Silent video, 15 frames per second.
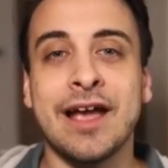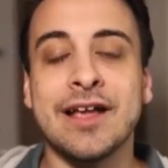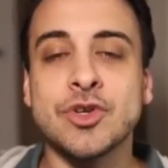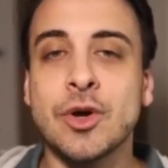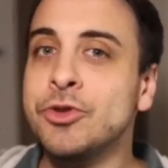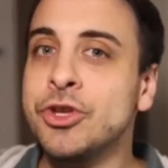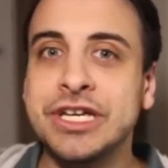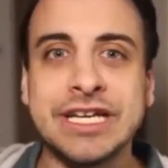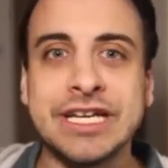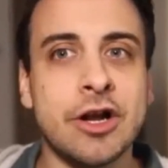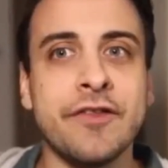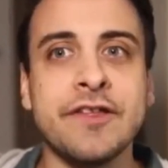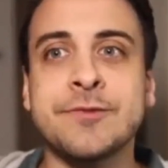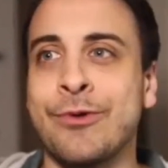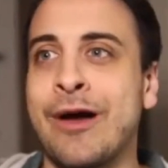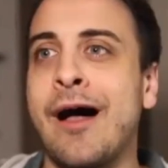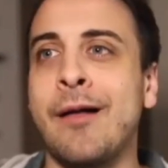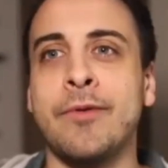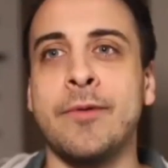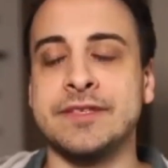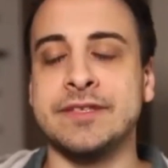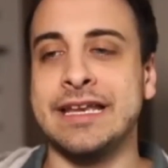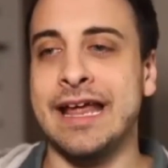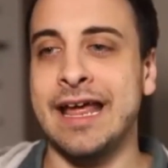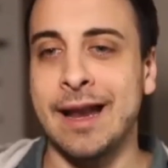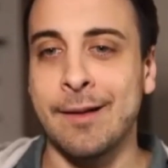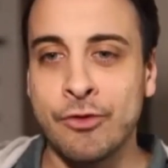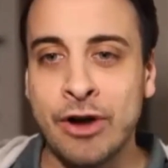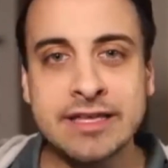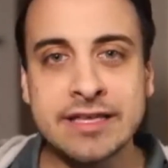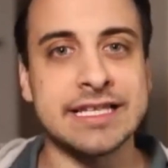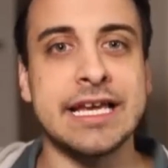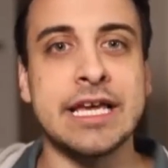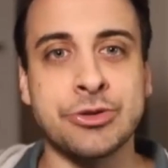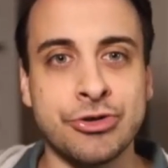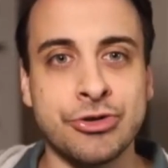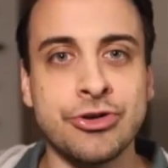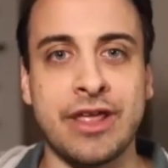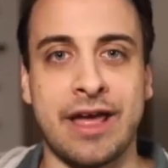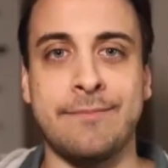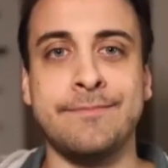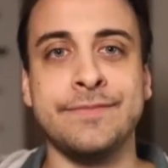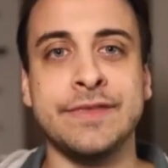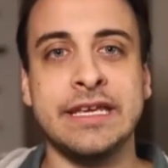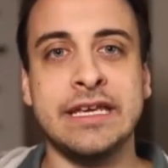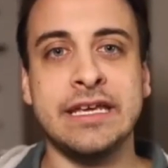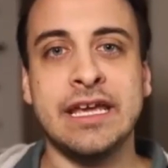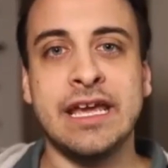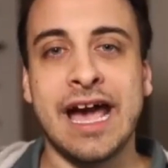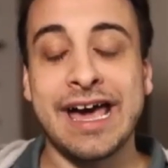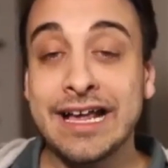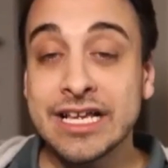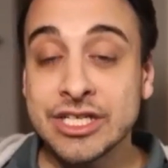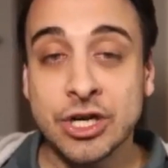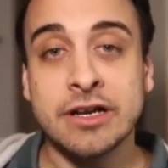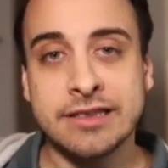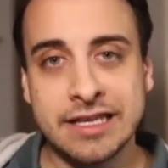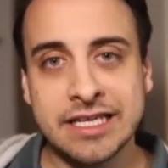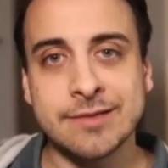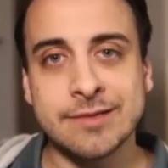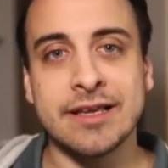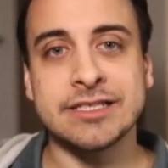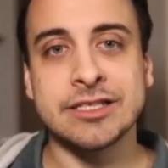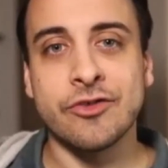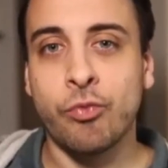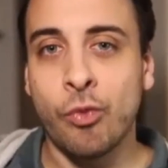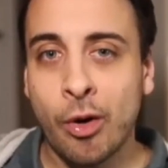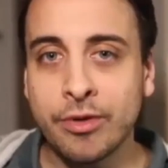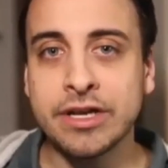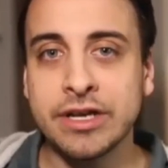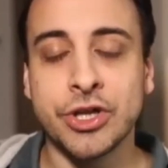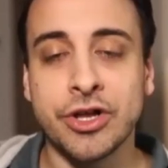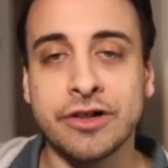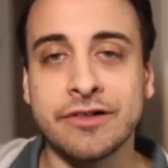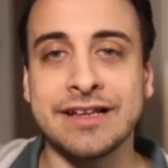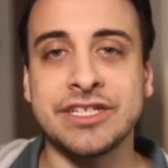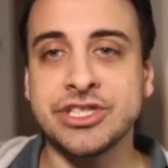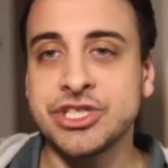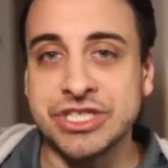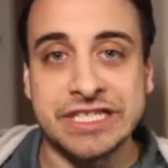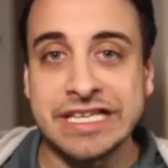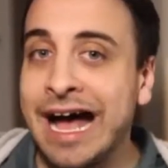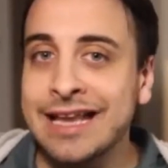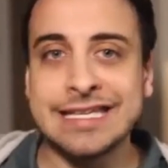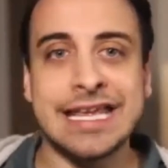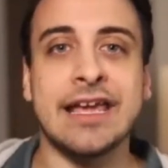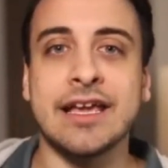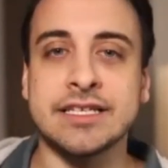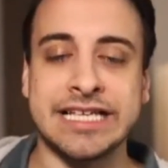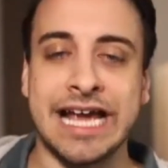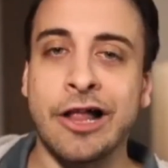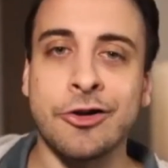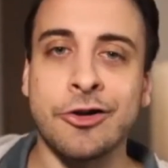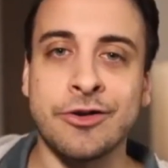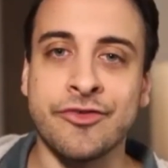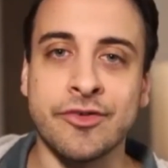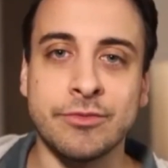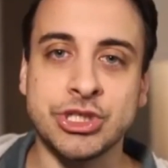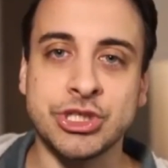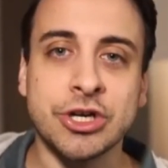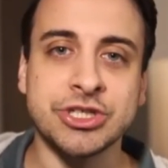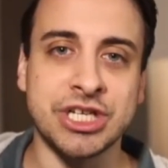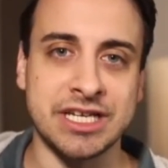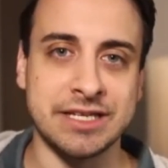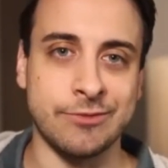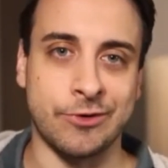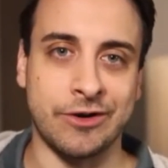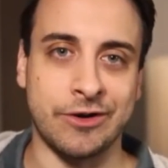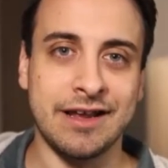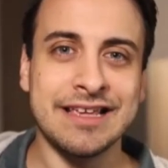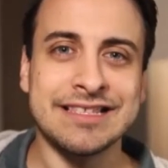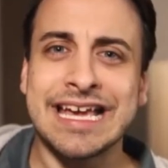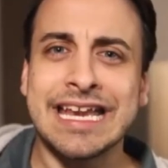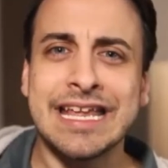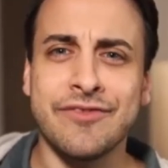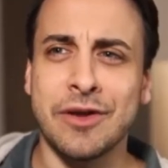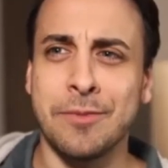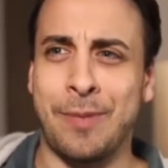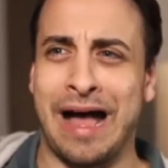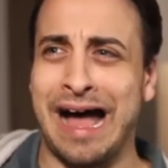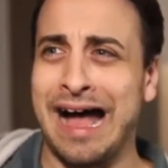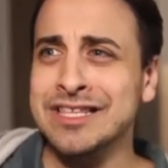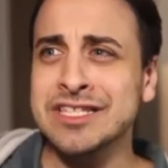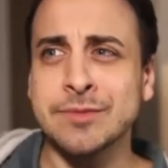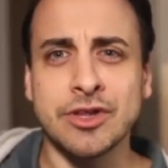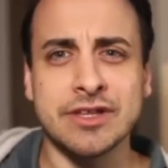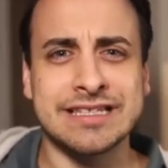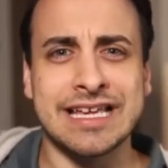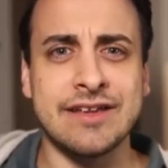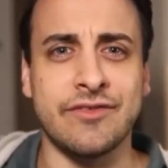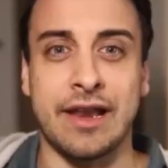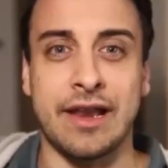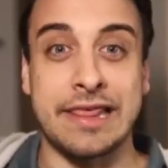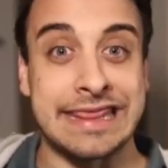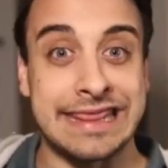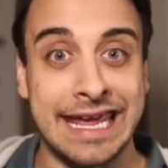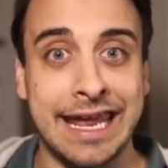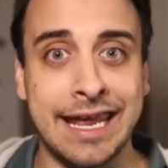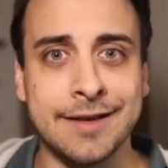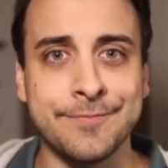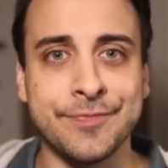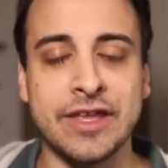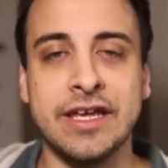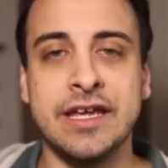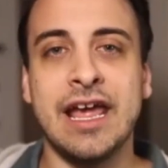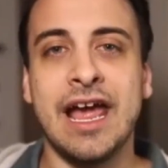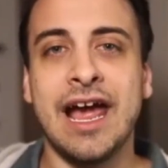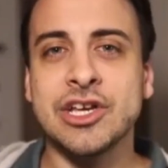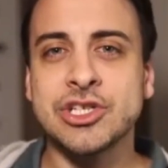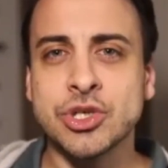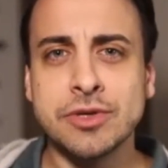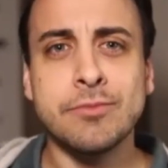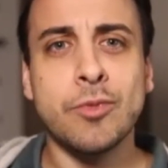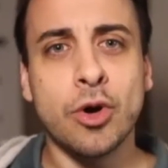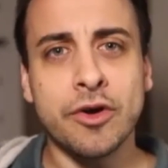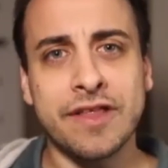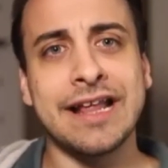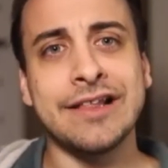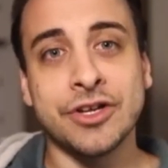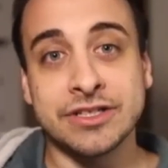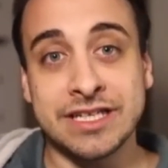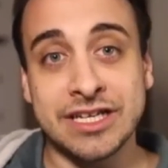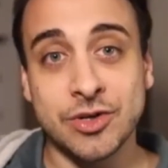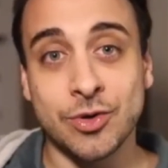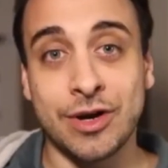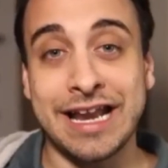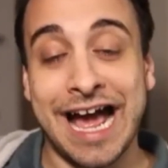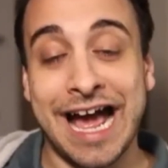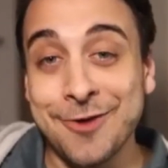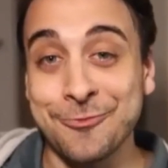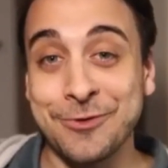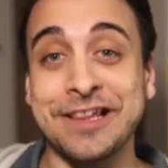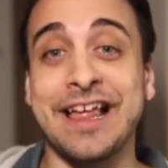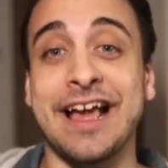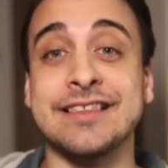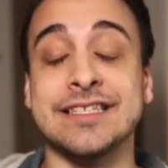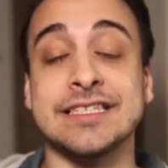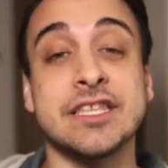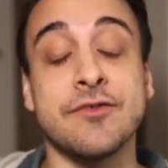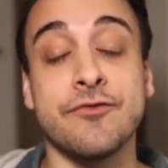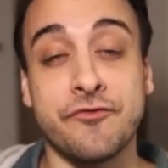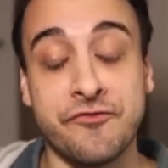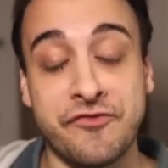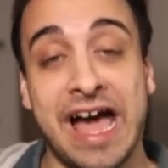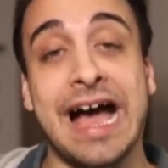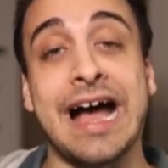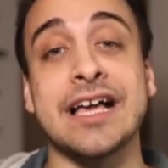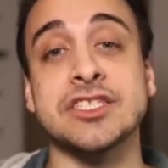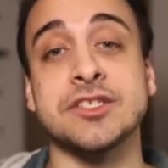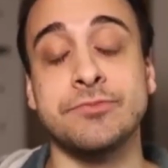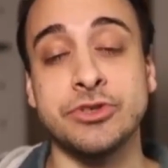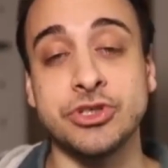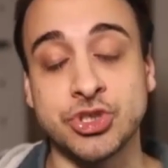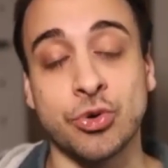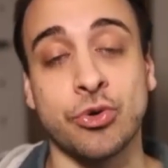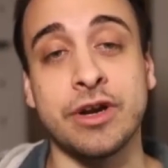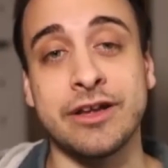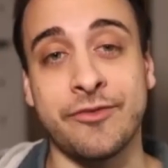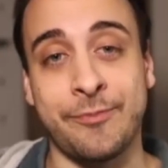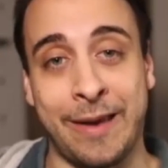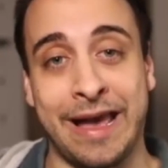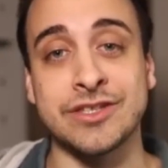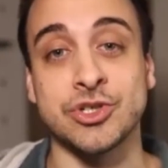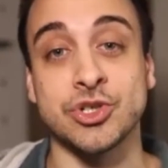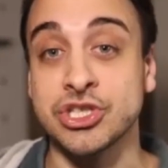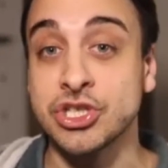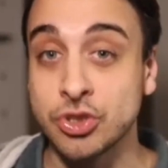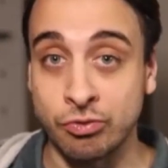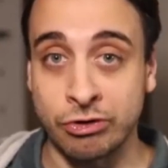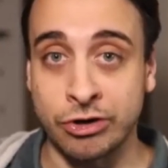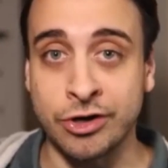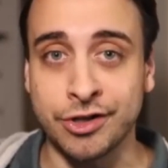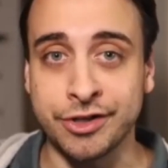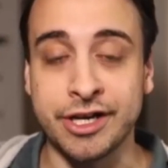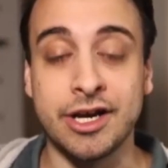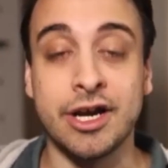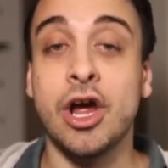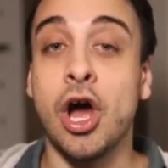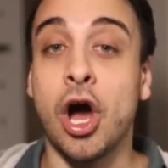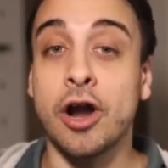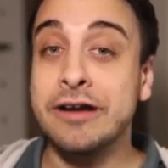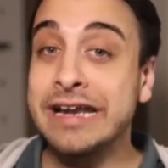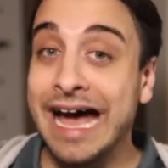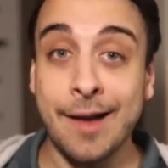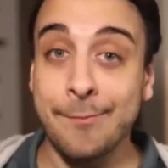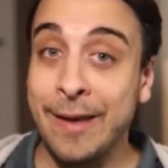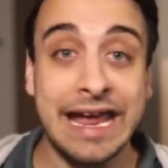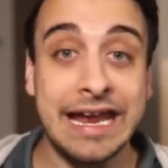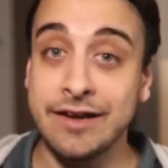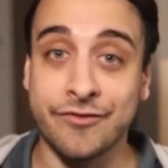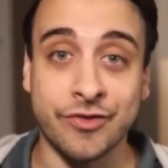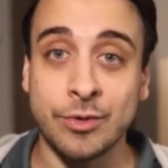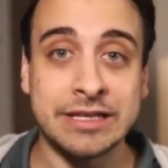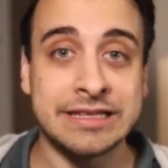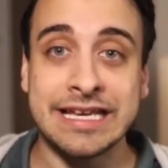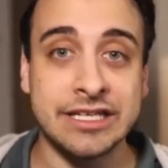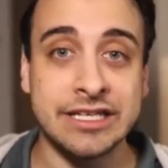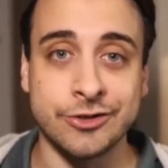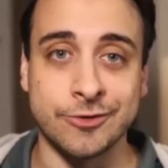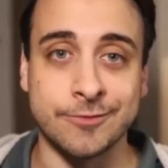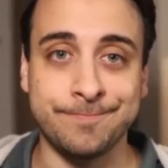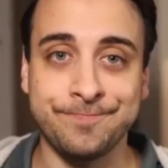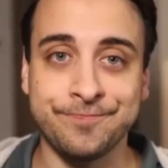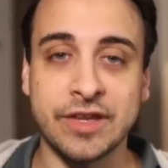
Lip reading: And so I'm looking at all these problems and I'm wrestling through them. And I started thinking to myself, what would it look like to just not take a salary from a church anymore? Is that even possible? Is that even a thing? And so the more that I looked into it, I realized that the vast majority of pastors in the world are not paid for what they do.